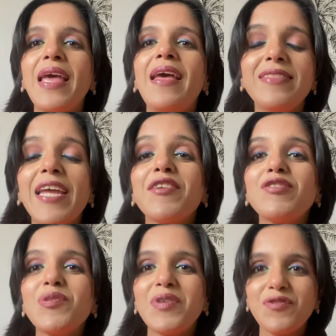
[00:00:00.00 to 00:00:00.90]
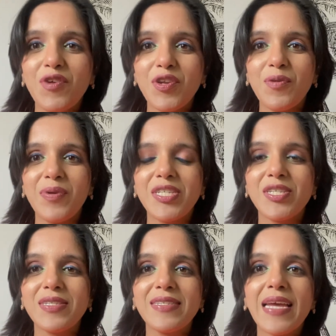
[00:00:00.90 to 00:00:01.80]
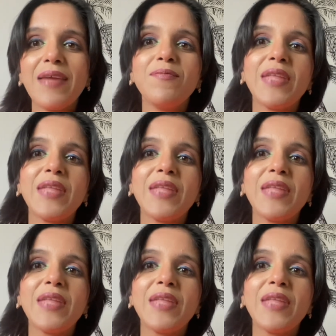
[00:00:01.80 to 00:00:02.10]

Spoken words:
Thank you so much for your precious time.